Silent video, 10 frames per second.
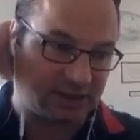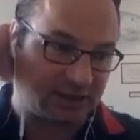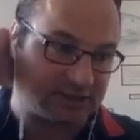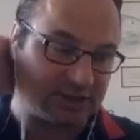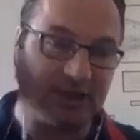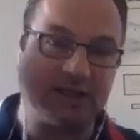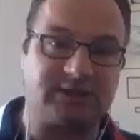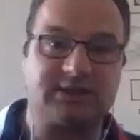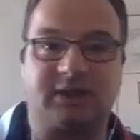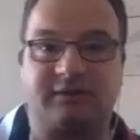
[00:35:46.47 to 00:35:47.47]

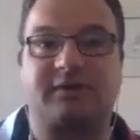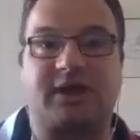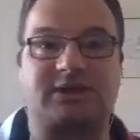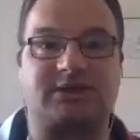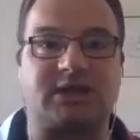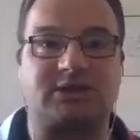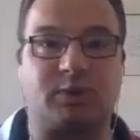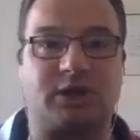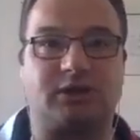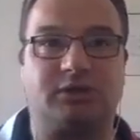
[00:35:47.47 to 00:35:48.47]
interlinked, and I guess that's
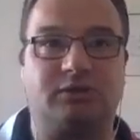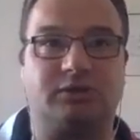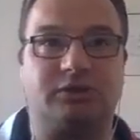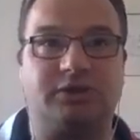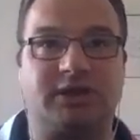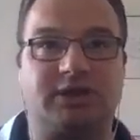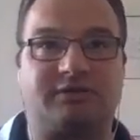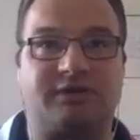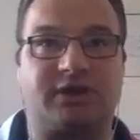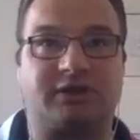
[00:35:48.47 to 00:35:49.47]
where you need to
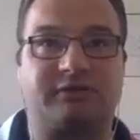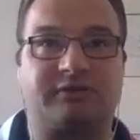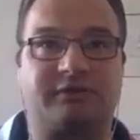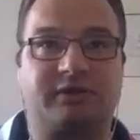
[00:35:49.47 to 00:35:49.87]
think of